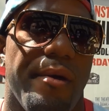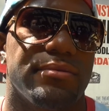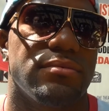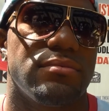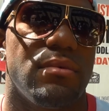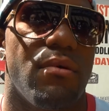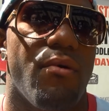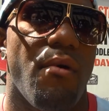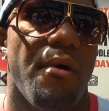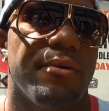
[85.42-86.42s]
As
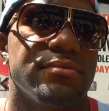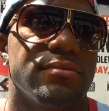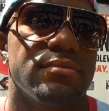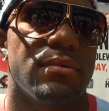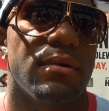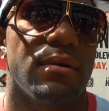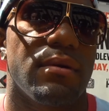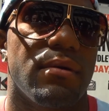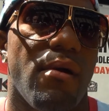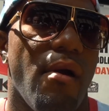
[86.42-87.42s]
a young
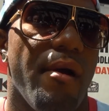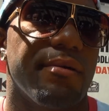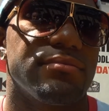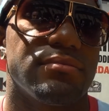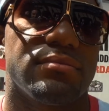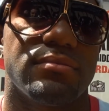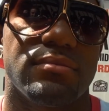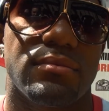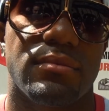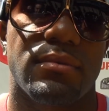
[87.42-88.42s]
boy, did you think about
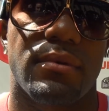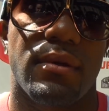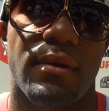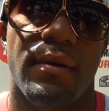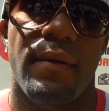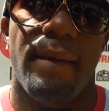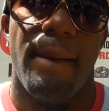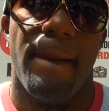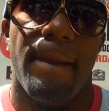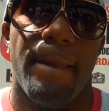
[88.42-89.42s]
fighting for a world
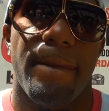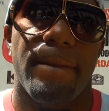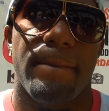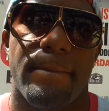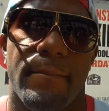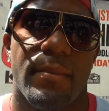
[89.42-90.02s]
championship at the Garden?